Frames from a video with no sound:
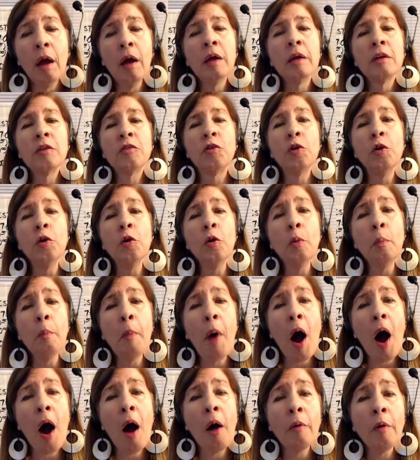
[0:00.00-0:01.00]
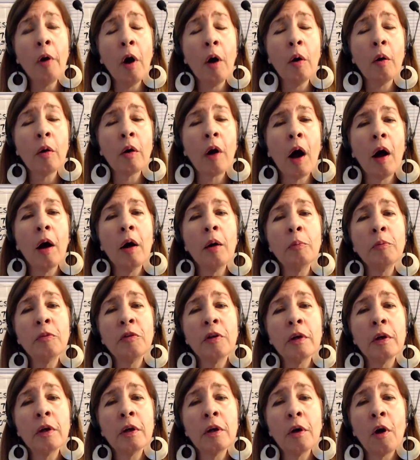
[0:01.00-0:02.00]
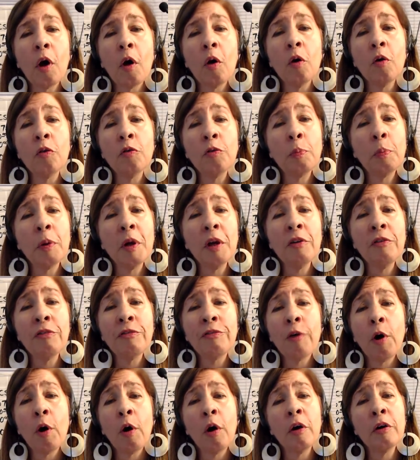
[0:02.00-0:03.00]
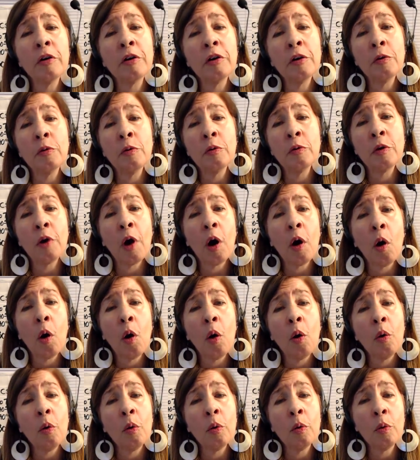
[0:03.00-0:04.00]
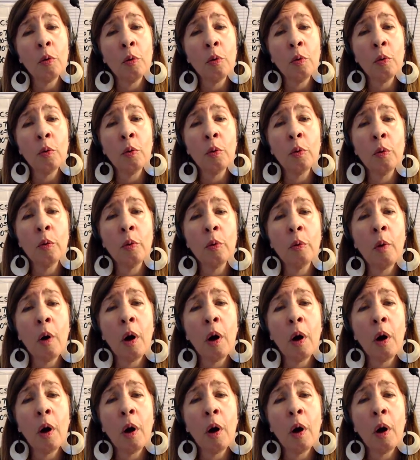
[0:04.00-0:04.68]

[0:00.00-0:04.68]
Tomorrow comes and goes before you know.